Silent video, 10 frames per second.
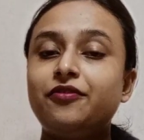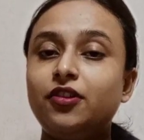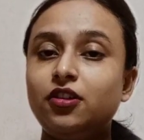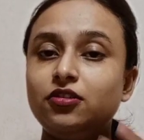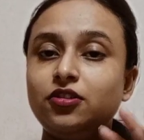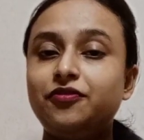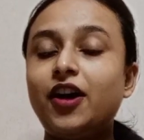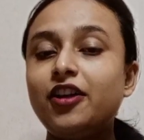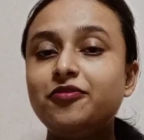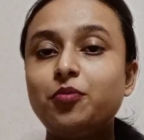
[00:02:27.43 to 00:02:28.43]
For the
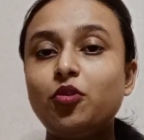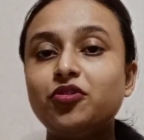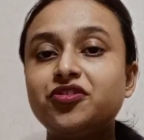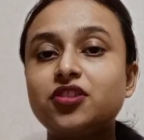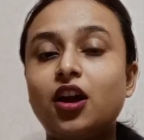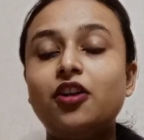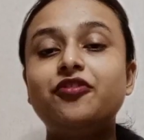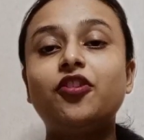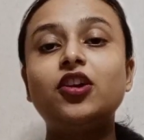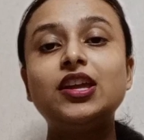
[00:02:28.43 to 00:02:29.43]
5 posts are
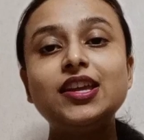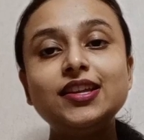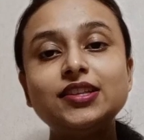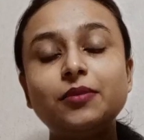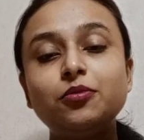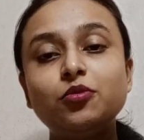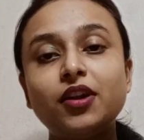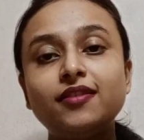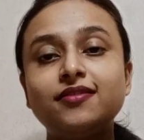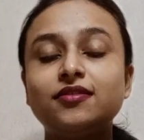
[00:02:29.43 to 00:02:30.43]
for
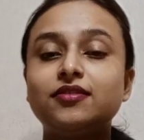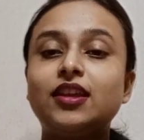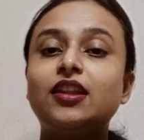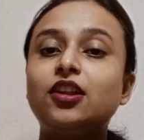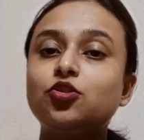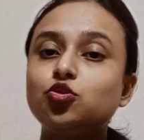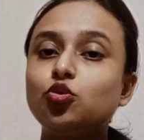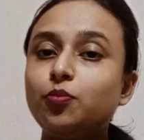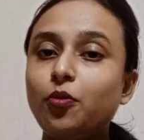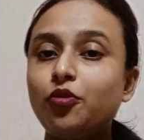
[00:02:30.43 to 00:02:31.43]
EWS, there are
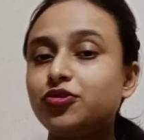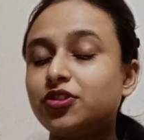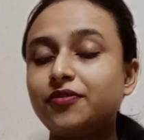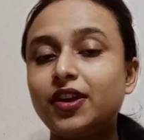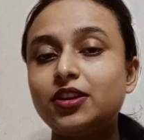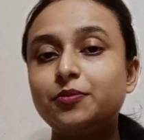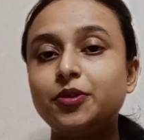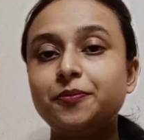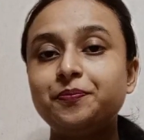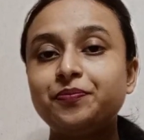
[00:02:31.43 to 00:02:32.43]
2 posts
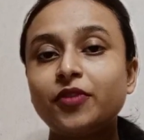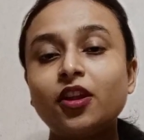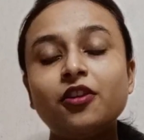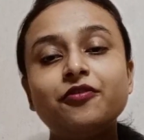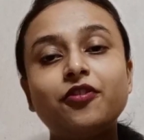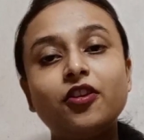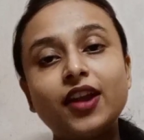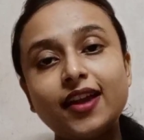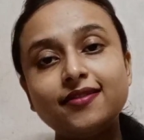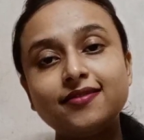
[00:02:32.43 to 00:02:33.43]
available. For
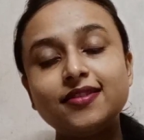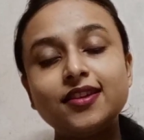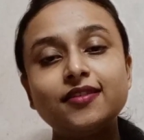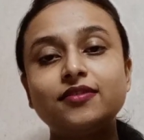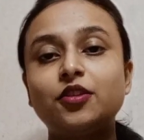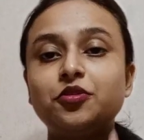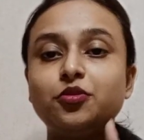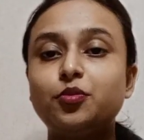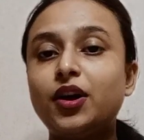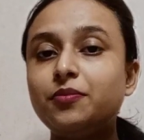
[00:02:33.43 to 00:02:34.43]
SC, there
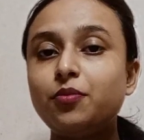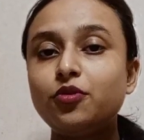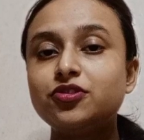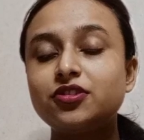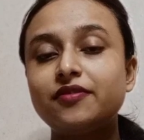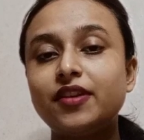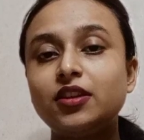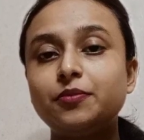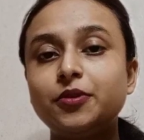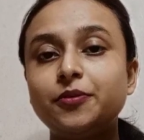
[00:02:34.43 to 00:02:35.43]
is 1 post
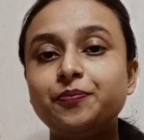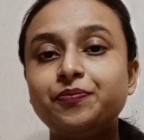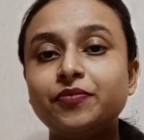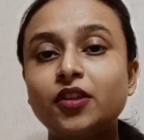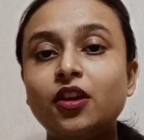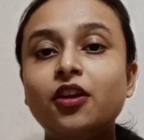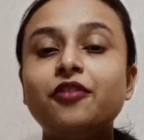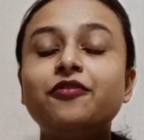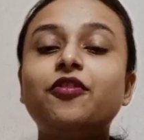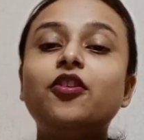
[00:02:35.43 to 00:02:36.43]
available.
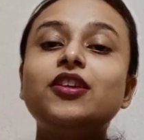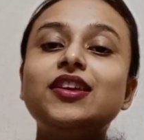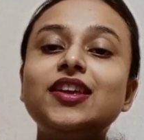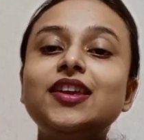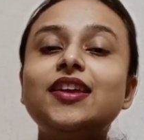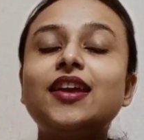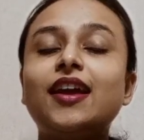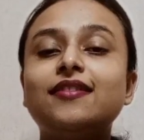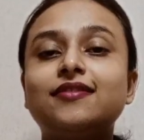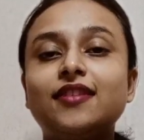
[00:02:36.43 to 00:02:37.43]
For
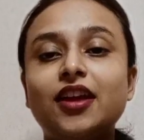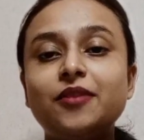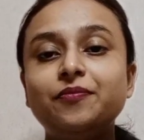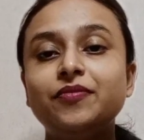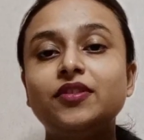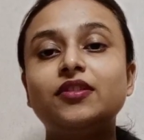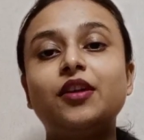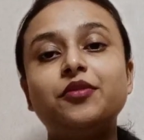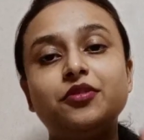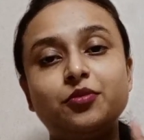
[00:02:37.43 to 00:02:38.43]
ESM,
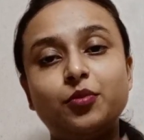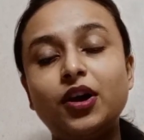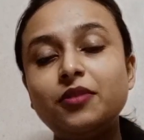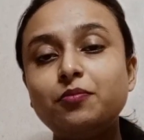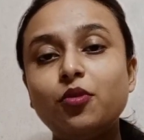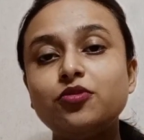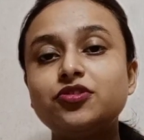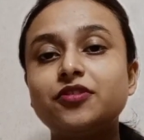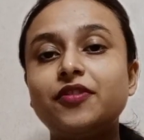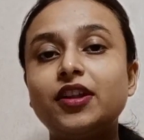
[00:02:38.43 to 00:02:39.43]
there is 1
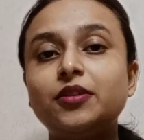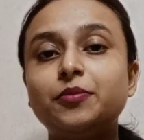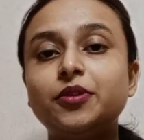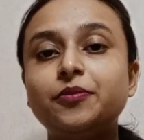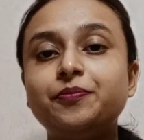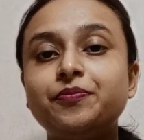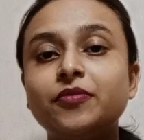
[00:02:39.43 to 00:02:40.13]
post available.